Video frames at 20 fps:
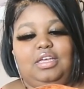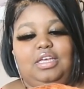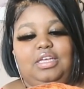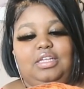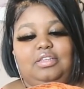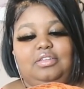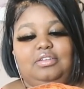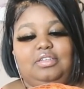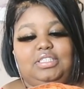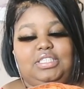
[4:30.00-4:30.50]

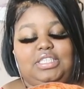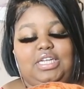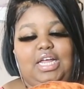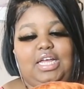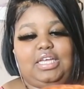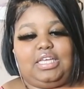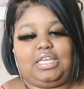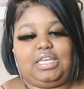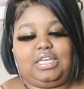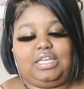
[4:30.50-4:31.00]
it looks
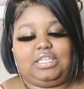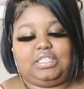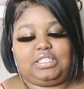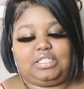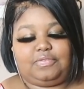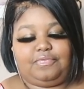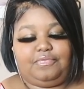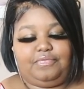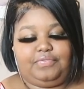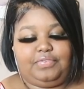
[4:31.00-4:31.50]
like
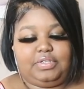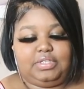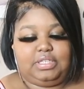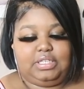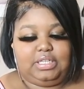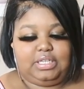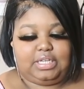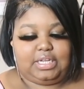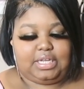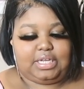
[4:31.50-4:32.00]
it's
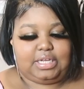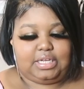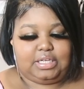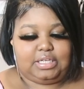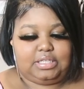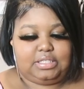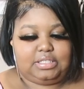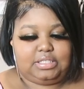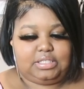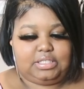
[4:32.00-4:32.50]
fully
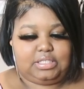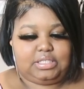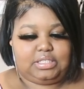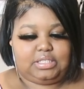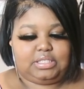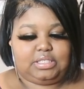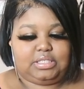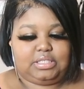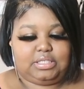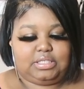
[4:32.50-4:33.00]

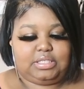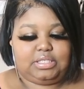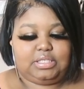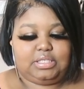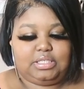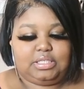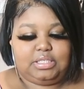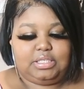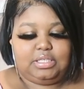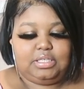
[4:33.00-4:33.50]
lace.
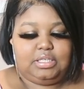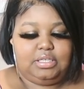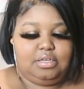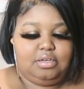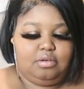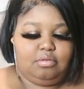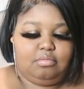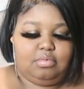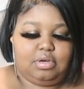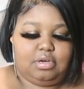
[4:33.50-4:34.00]

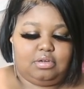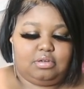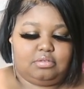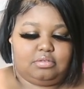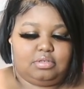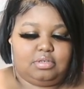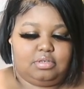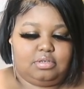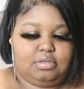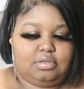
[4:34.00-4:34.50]

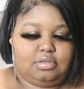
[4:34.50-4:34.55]
Well,